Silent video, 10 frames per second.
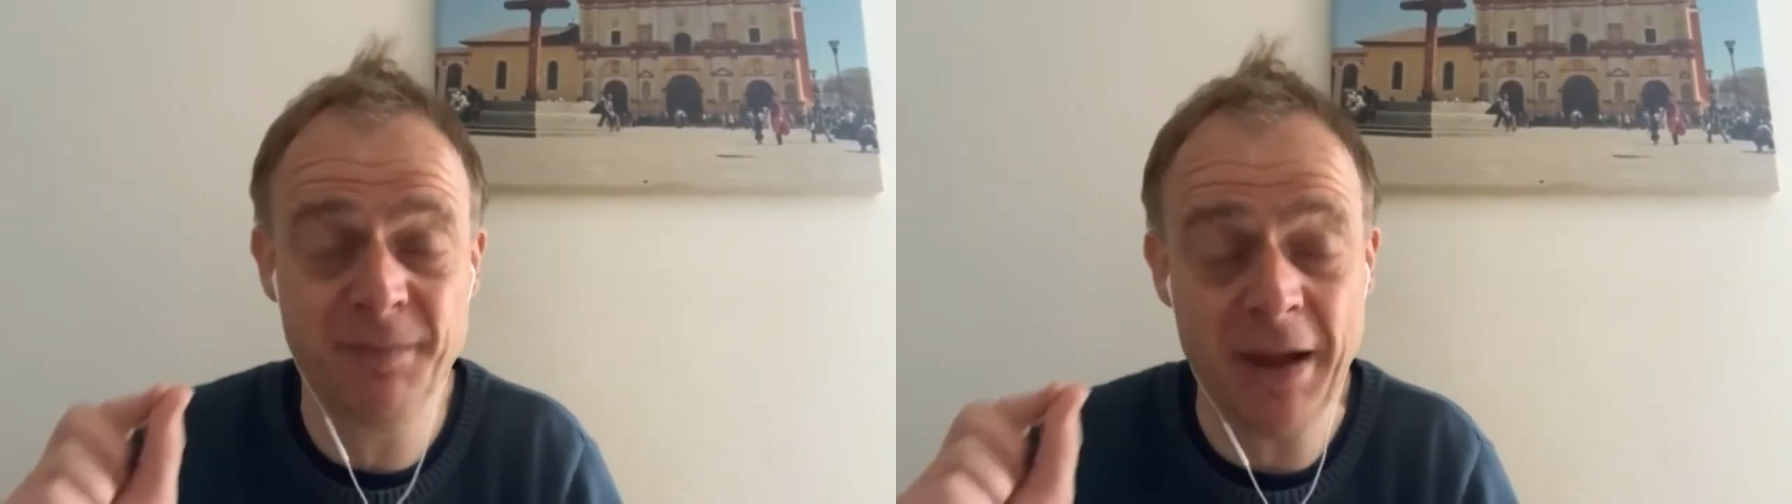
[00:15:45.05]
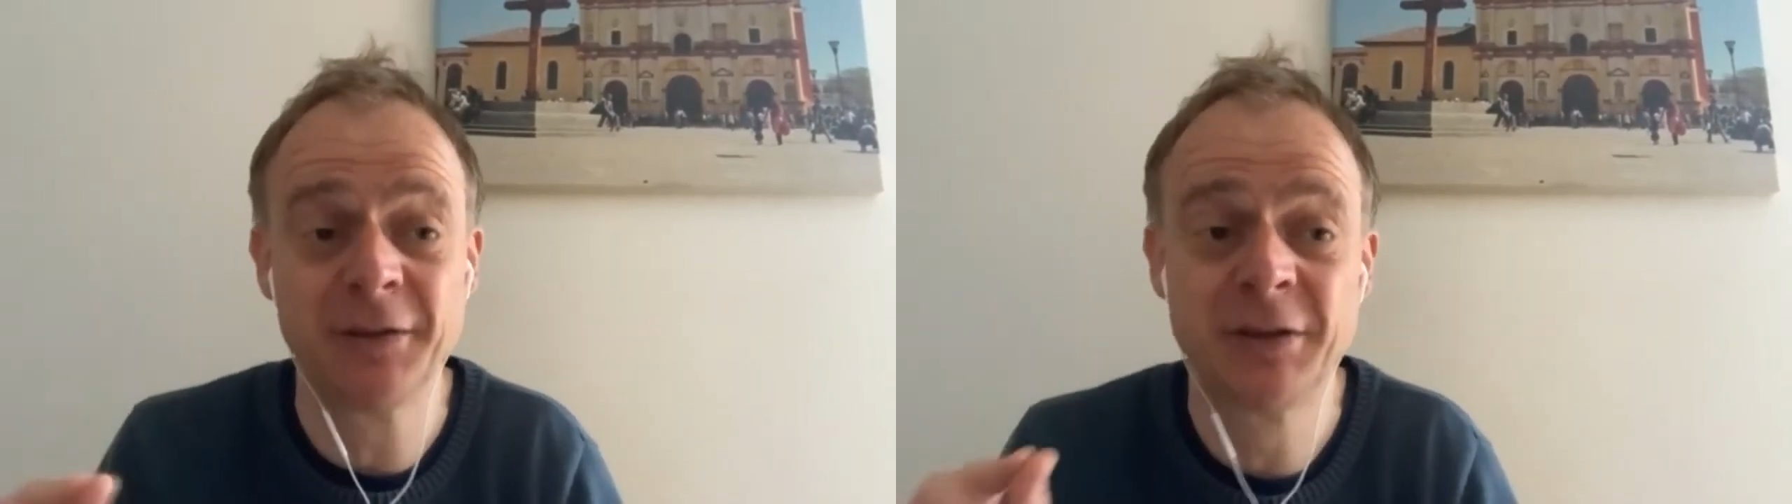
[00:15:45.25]

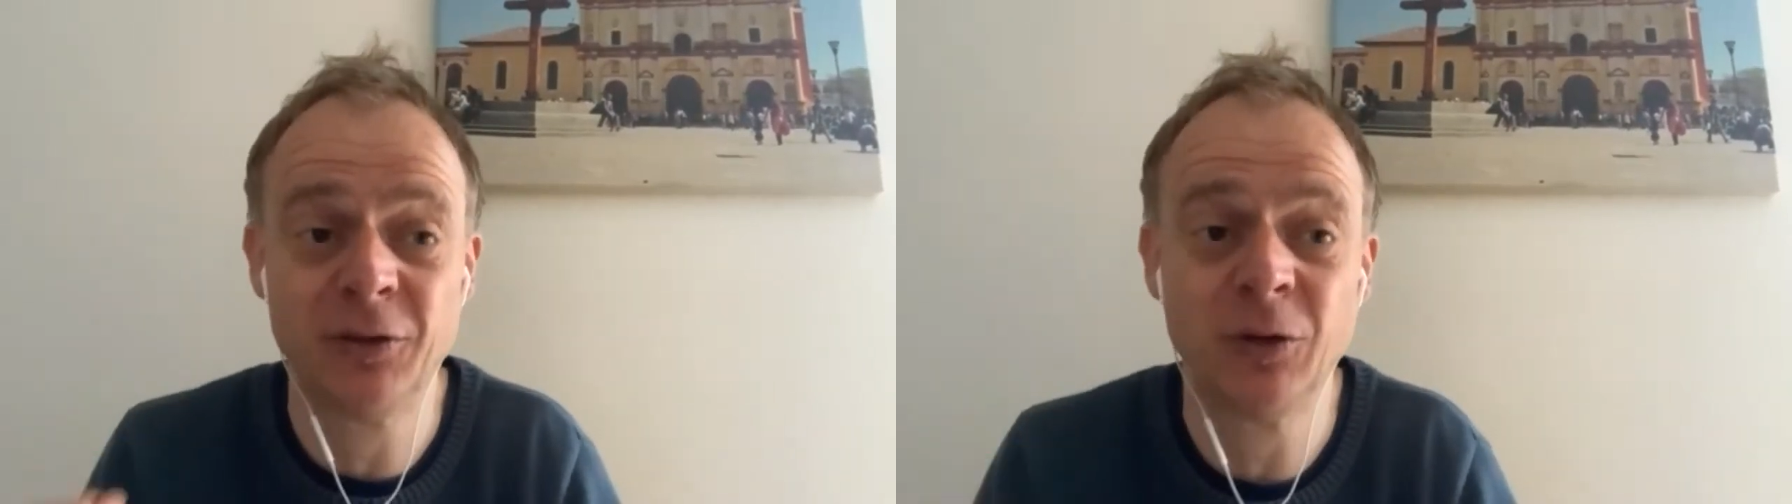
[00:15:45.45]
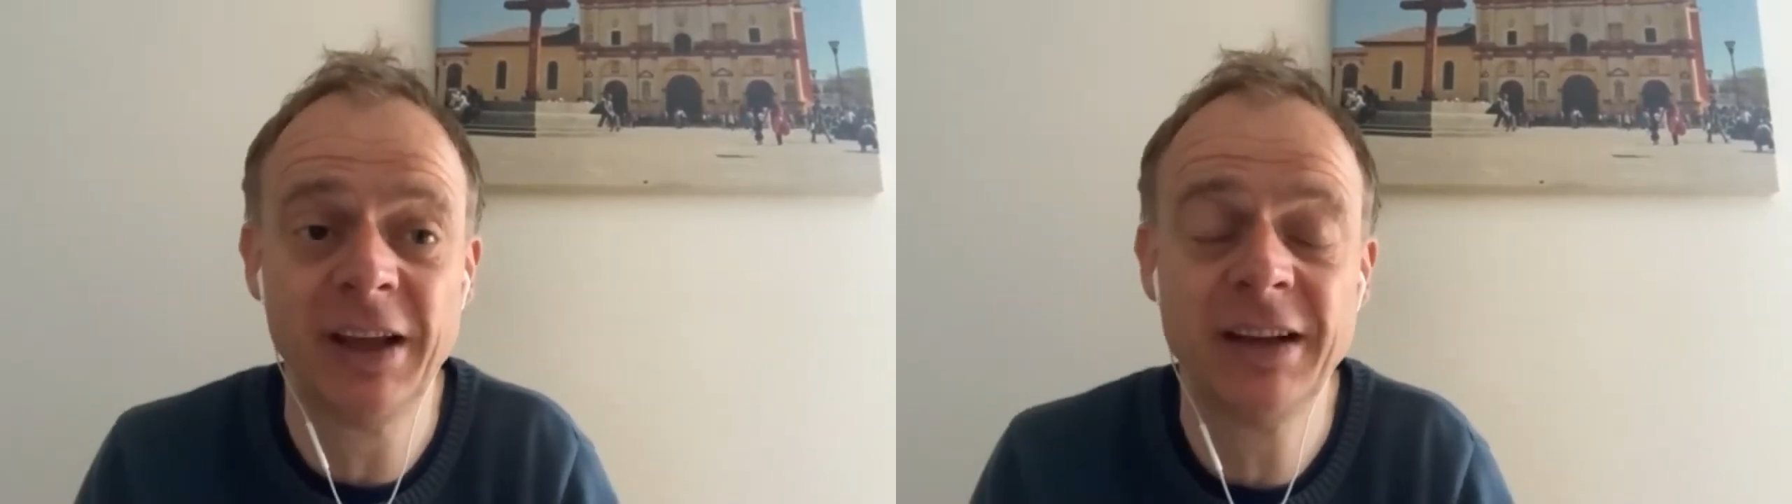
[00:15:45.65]
out of
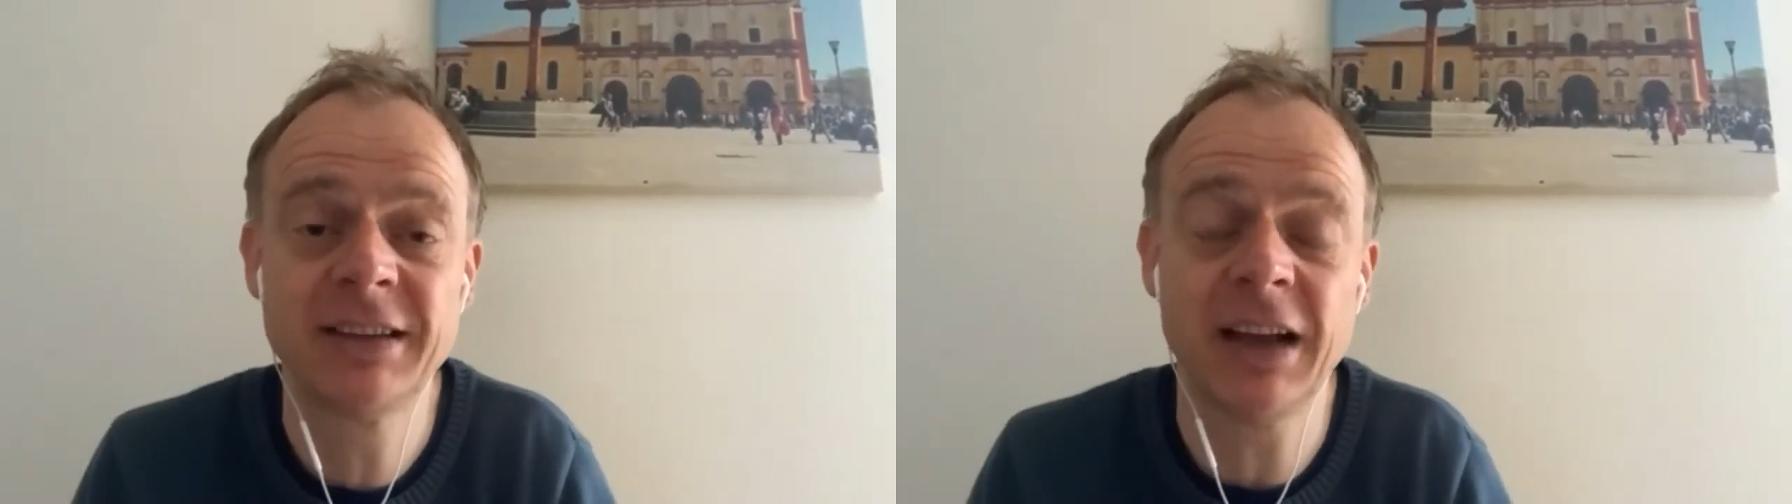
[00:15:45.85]
all this,